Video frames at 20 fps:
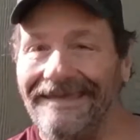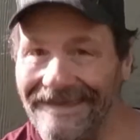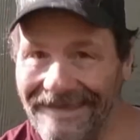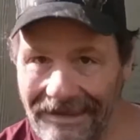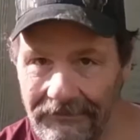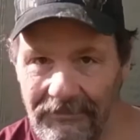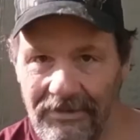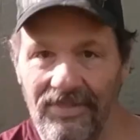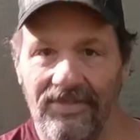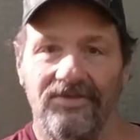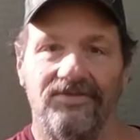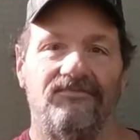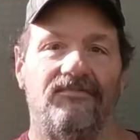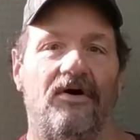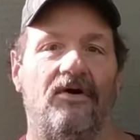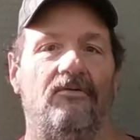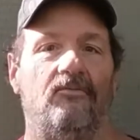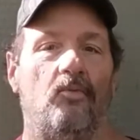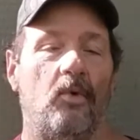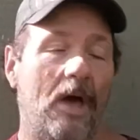Give me this
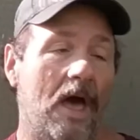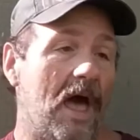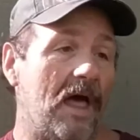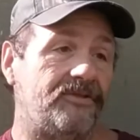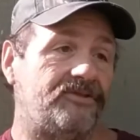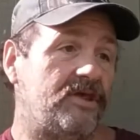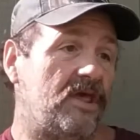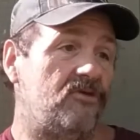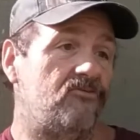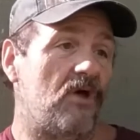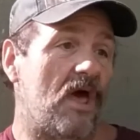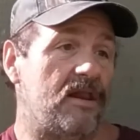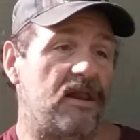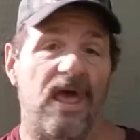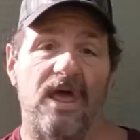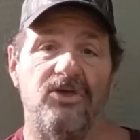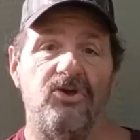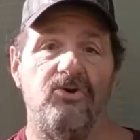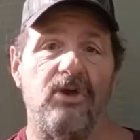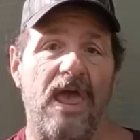phone. Well, I'll tell you right now,
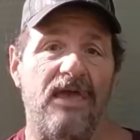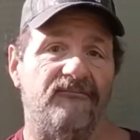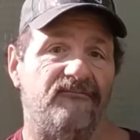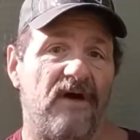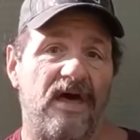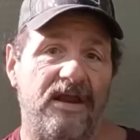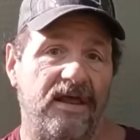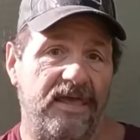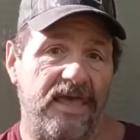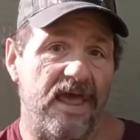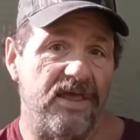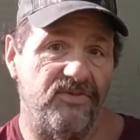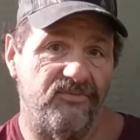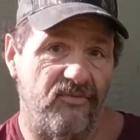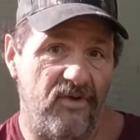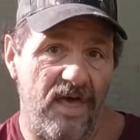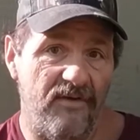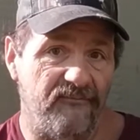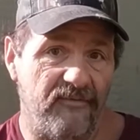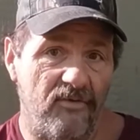you can't find a case
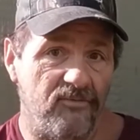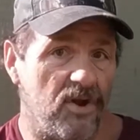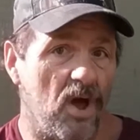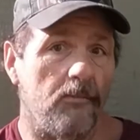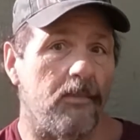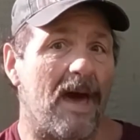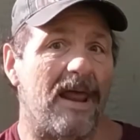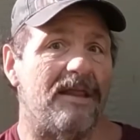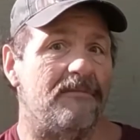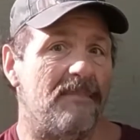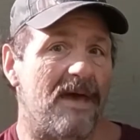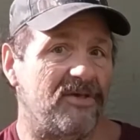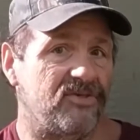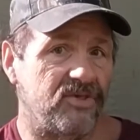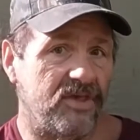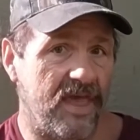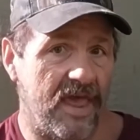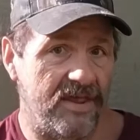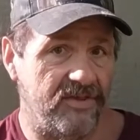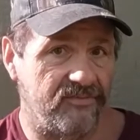for that phone. Nobody makes a
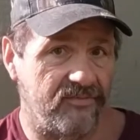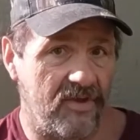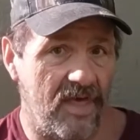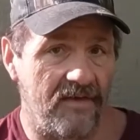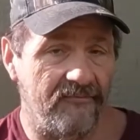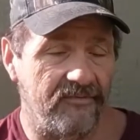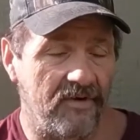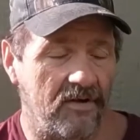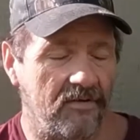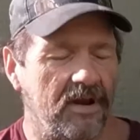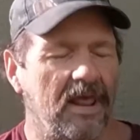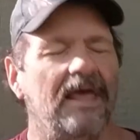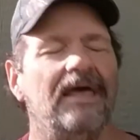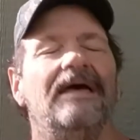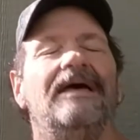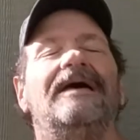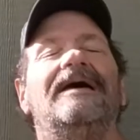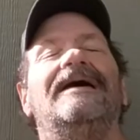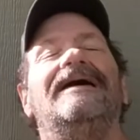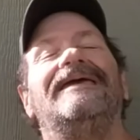case for that phone.
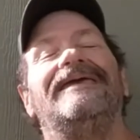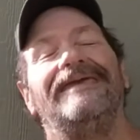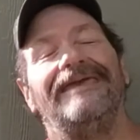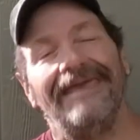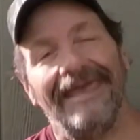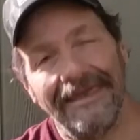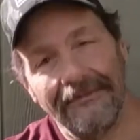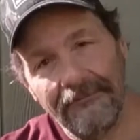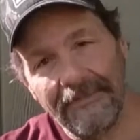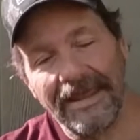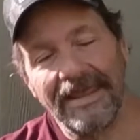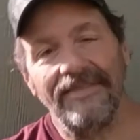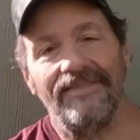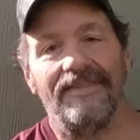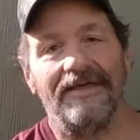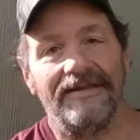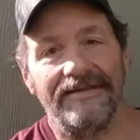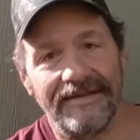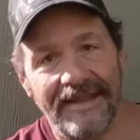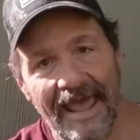Give me
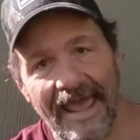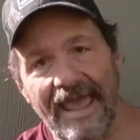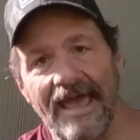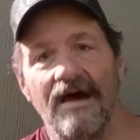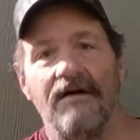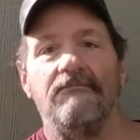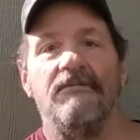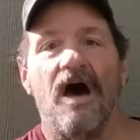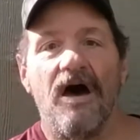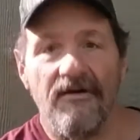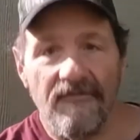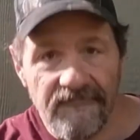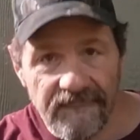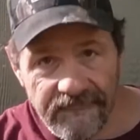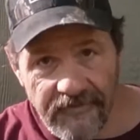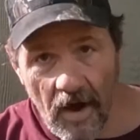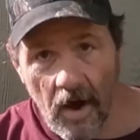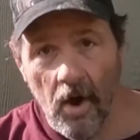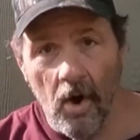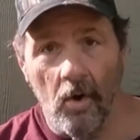the damn
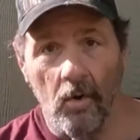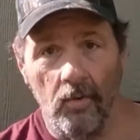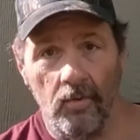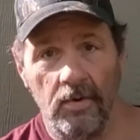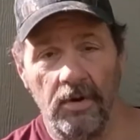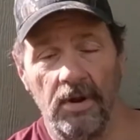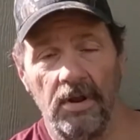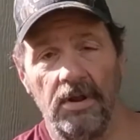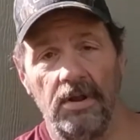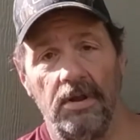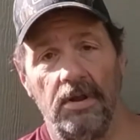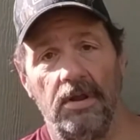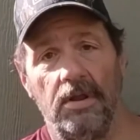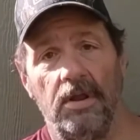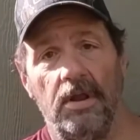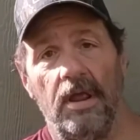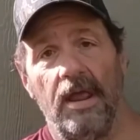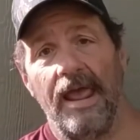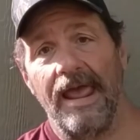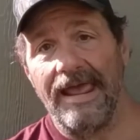phone
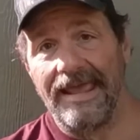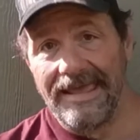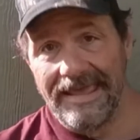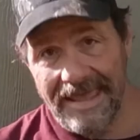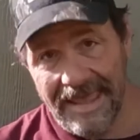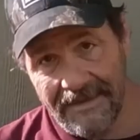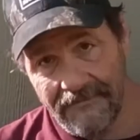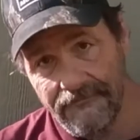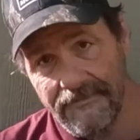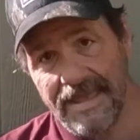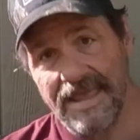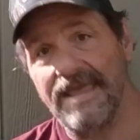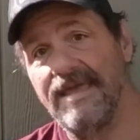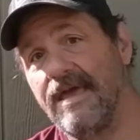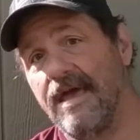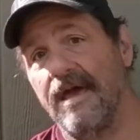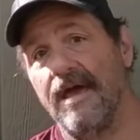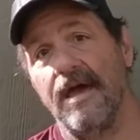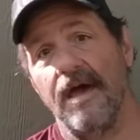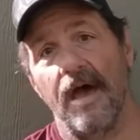and get me
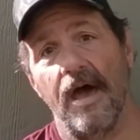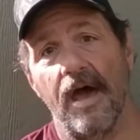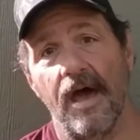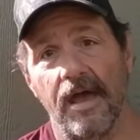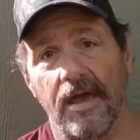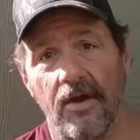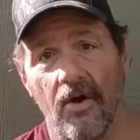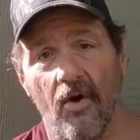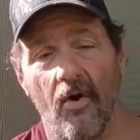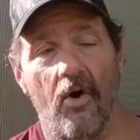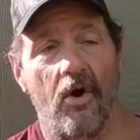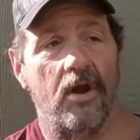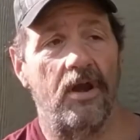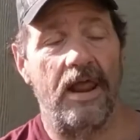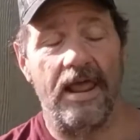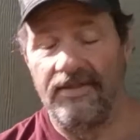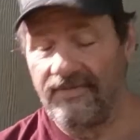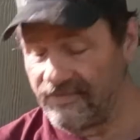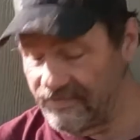a card and